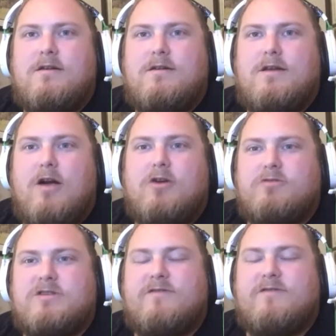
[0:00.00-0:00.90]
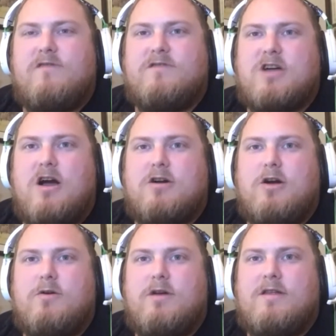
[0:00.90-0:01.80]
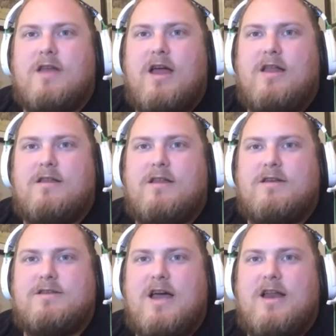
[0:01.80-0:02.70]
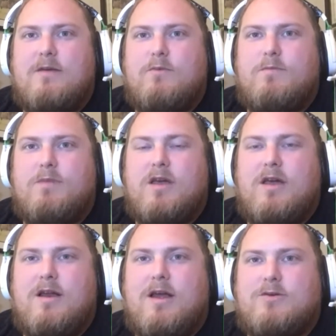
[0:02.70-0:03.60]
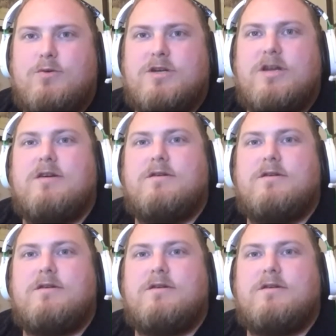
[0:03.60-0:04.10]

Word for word: characteristic of a taco, in that is that it would be in a tortilla.